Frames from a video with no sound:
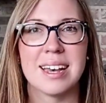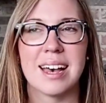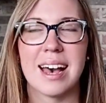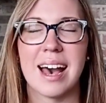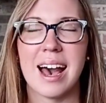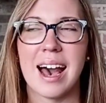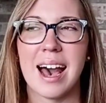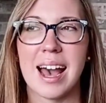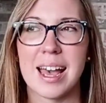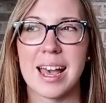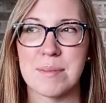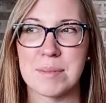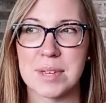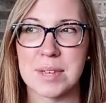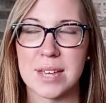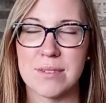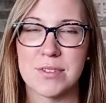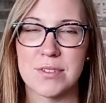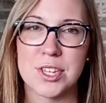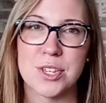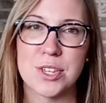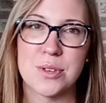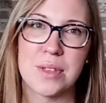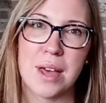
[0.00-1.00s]
I am
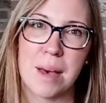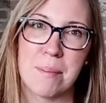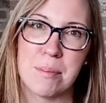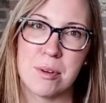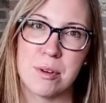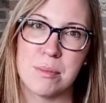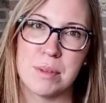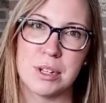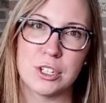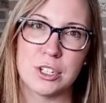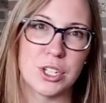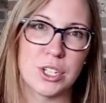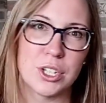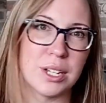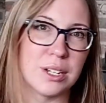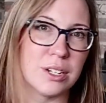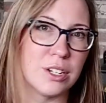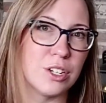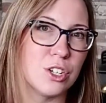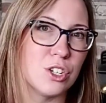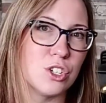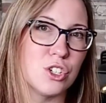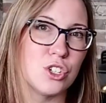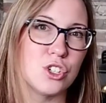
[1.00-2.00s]
giving you that permission.
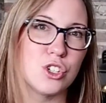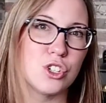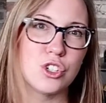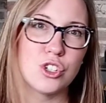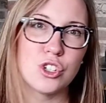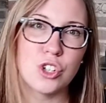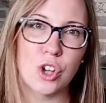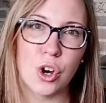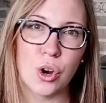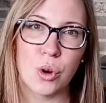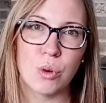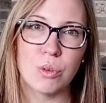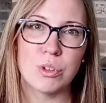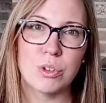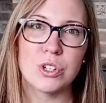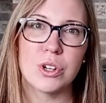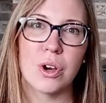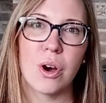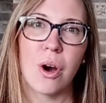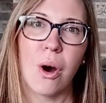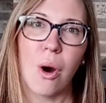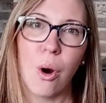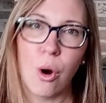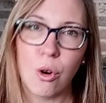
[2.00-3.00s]
Don't
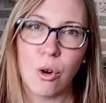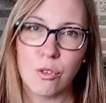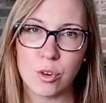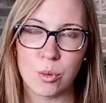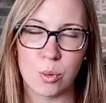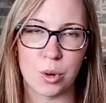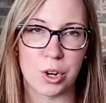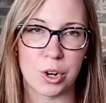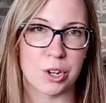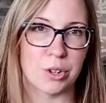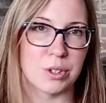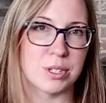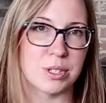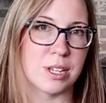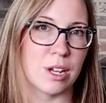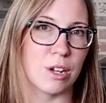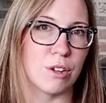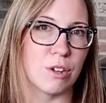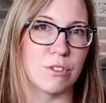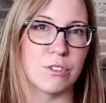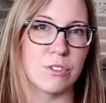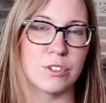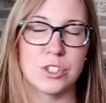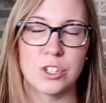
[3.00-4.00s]
overwork
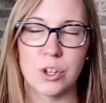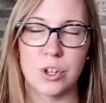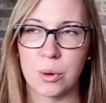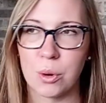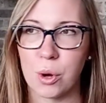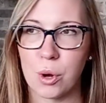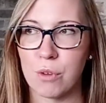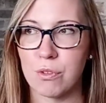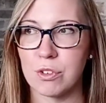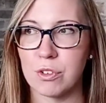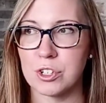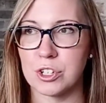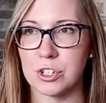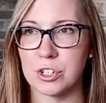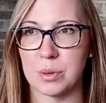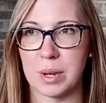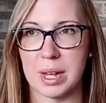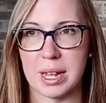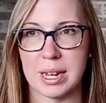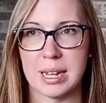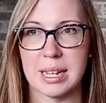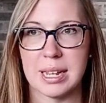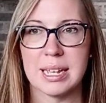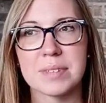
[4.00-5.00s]
yourself. Don't overdo
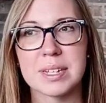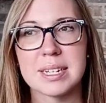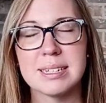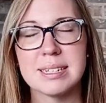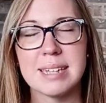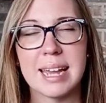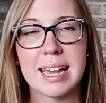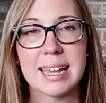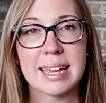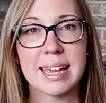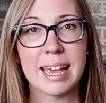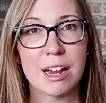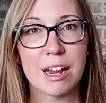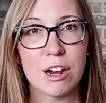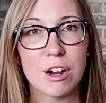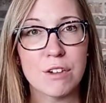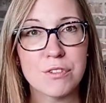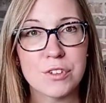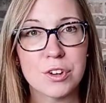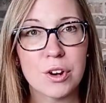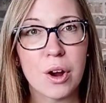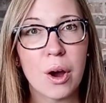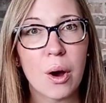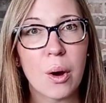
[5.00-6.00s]
it. Take care of
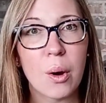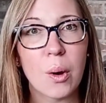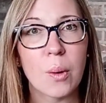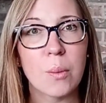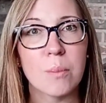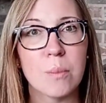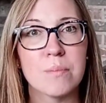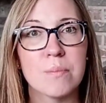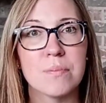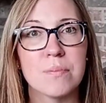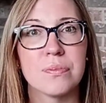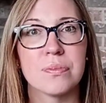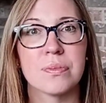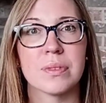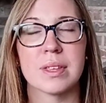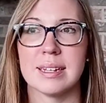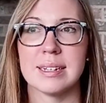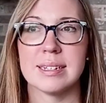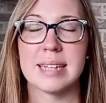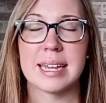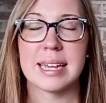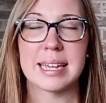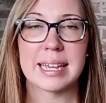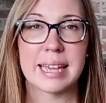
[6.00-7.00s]
your home.
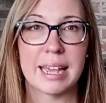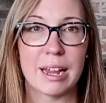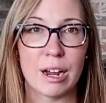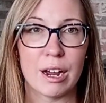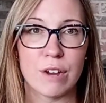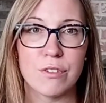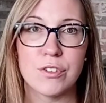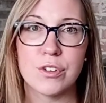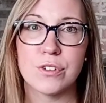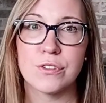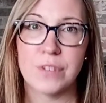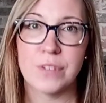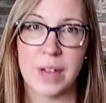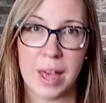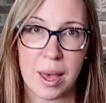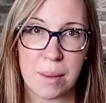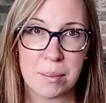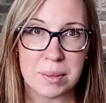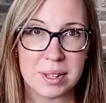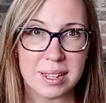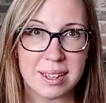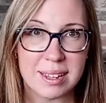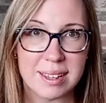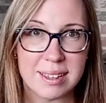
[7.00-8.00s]
Take care of your
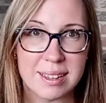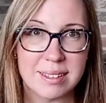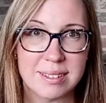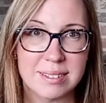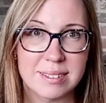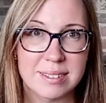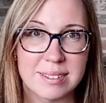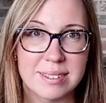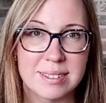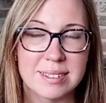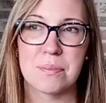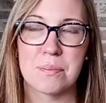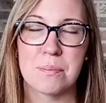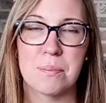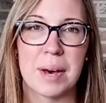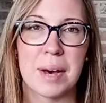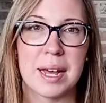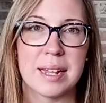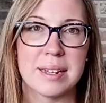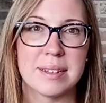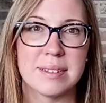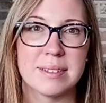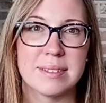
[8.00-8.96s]
family. But